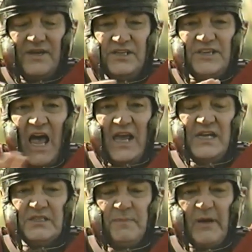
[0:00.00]
The
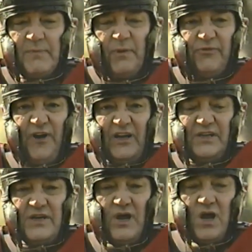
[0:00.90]
design has been
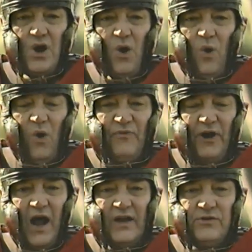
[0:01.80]
perfected
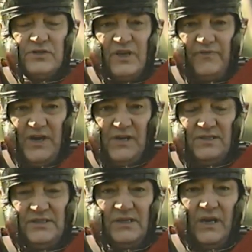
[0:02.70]
over hundreds of
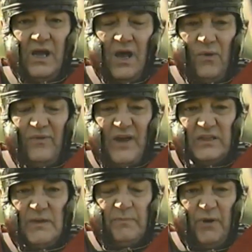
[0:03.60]
years. We've
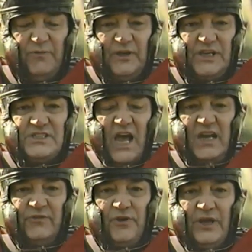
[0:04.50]
got the perfect
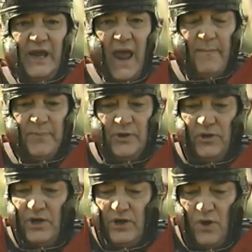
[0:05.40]
design for the camp.
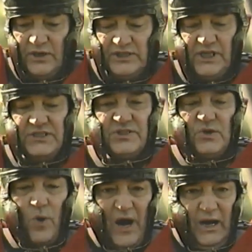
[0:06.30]
You're going to notice it's
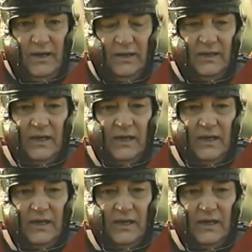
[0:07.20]
square.